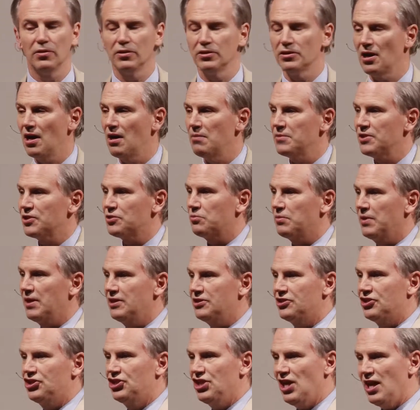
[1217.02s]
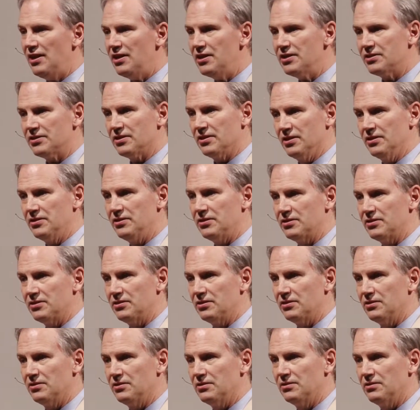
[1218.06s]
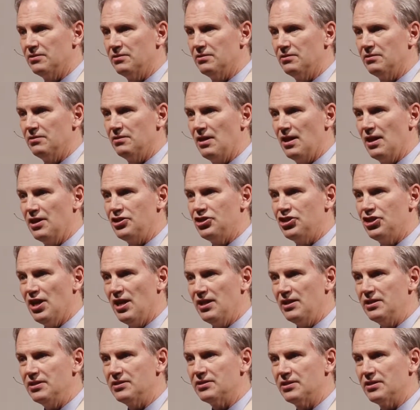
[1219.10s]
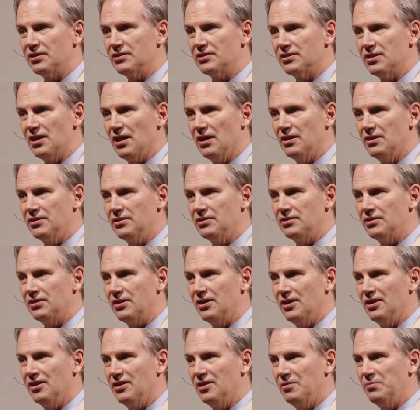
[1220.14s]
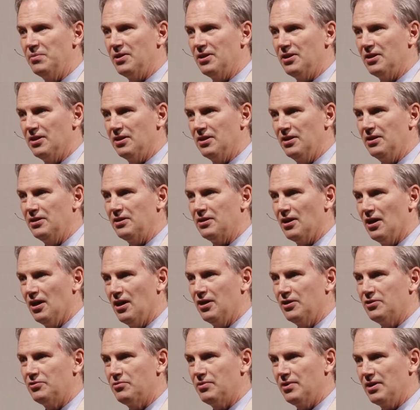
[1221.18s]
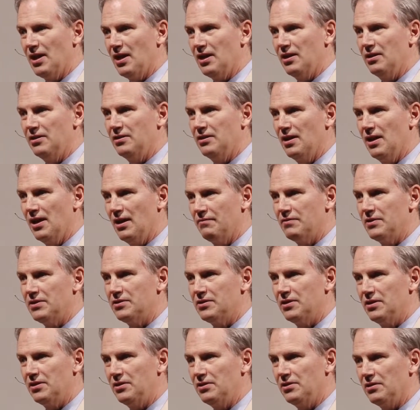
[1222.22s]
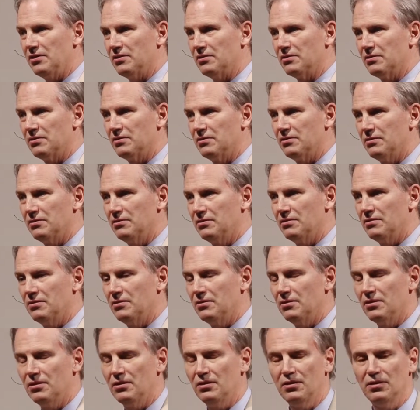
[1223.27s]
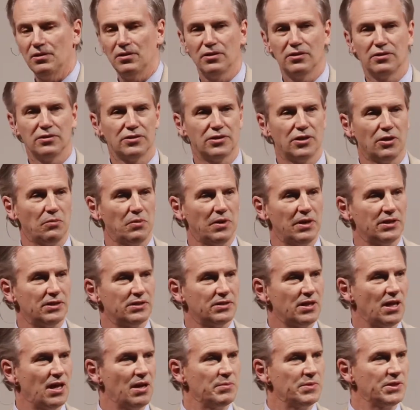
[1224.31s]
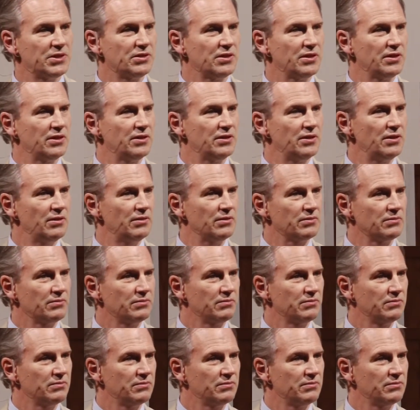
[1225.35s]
Thomas reads Genesis, and Genesis says, In the beginning, God created the heavens and the earth. So, what is Thomas going to do?